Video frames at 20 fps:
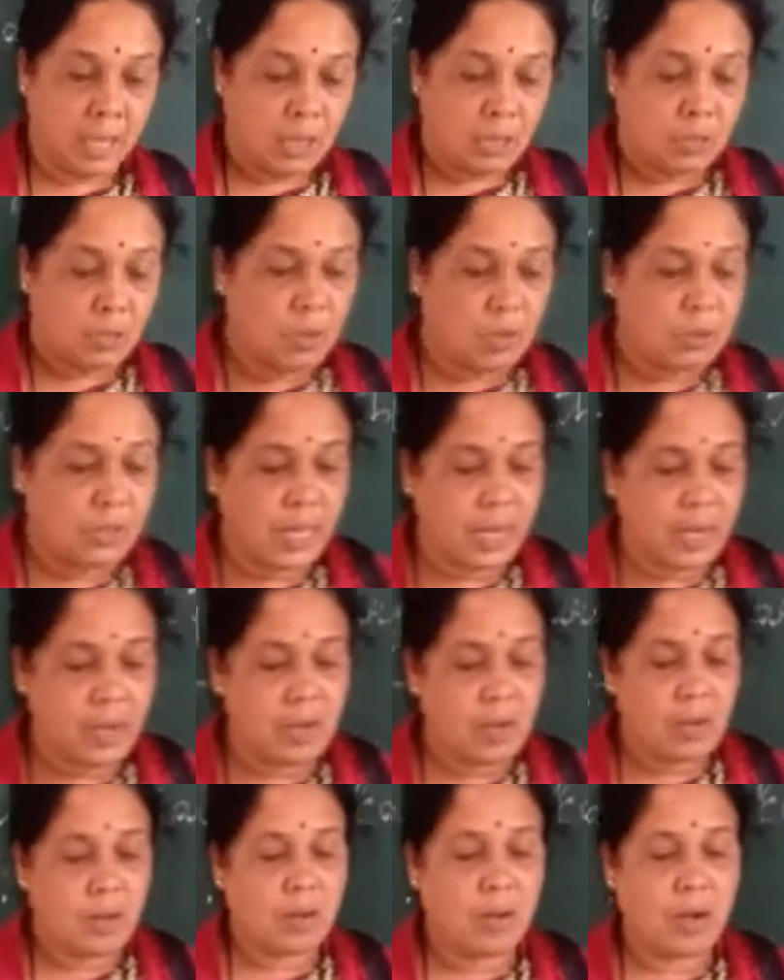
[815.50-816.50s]
So
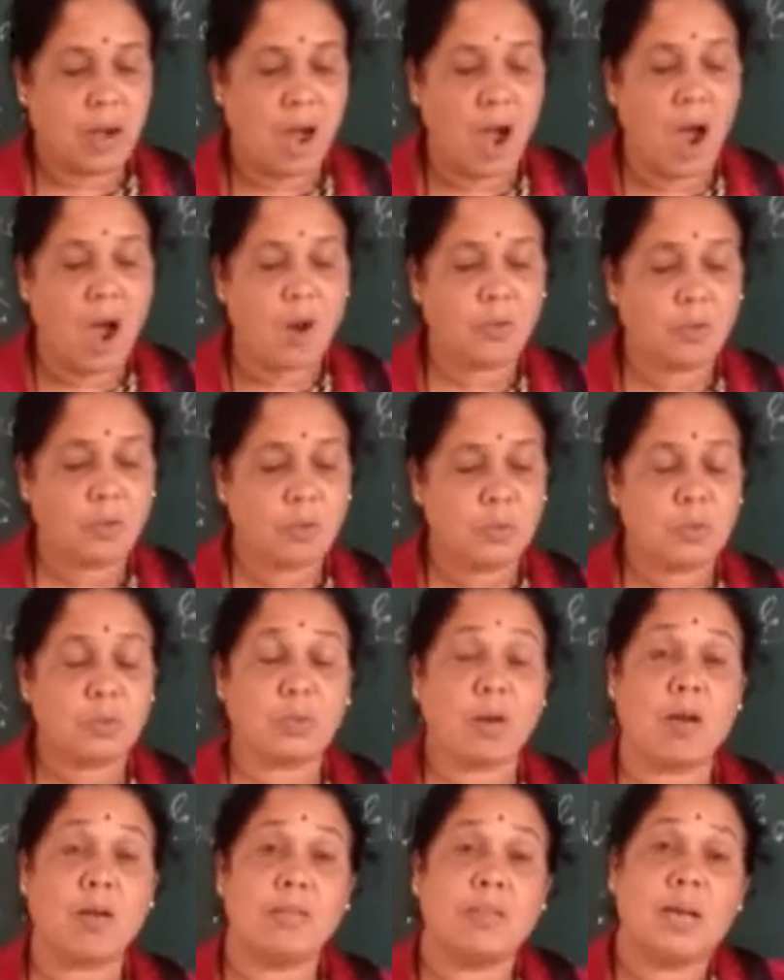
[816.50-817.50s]
then, how to
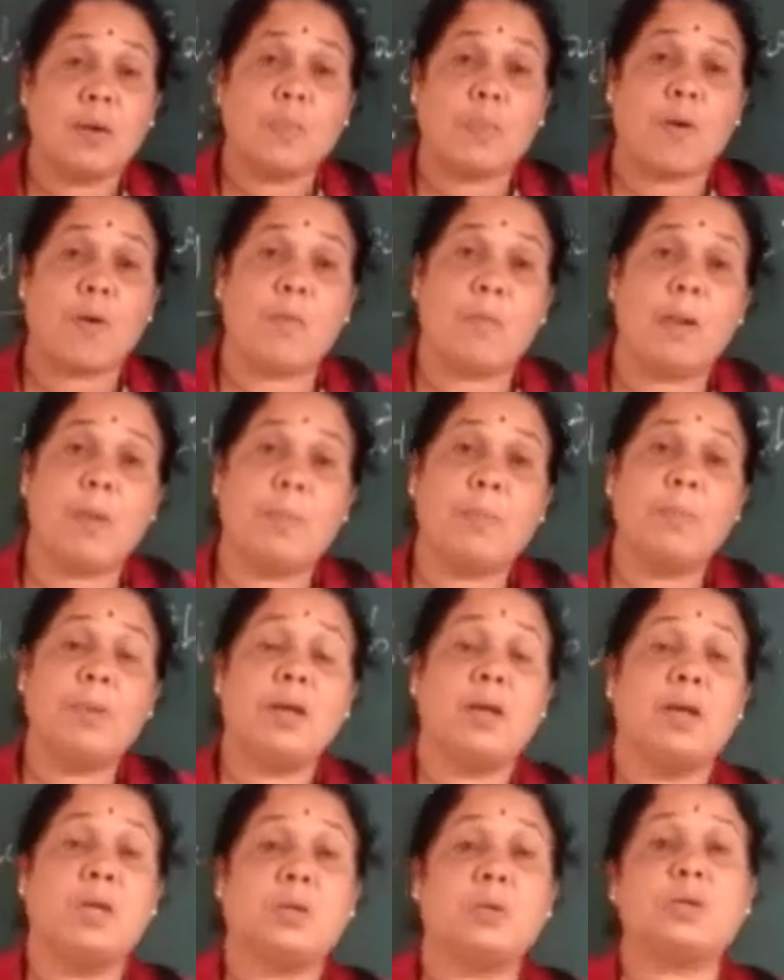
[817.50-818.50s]
solve the problem
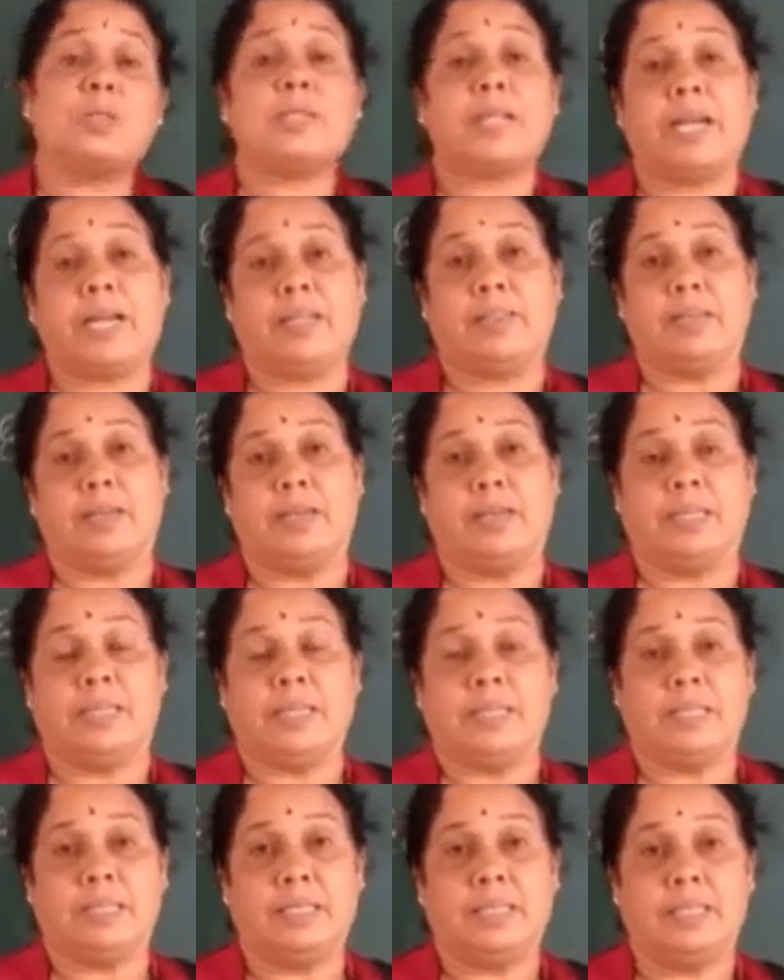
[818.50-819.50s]
to study the
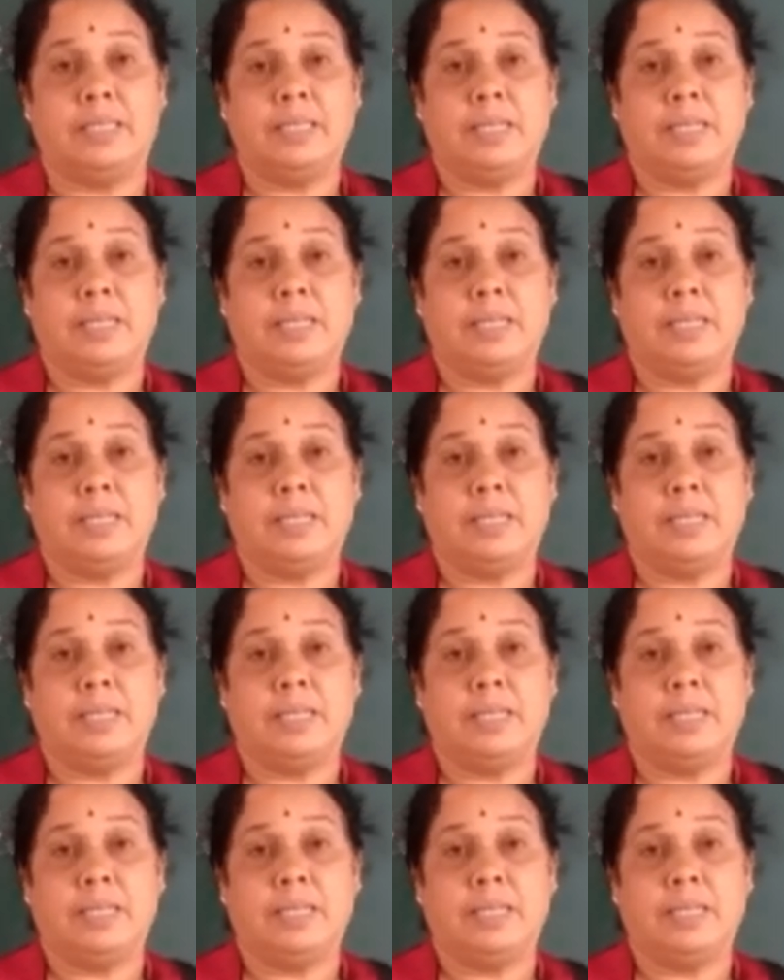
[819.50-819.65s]
earth?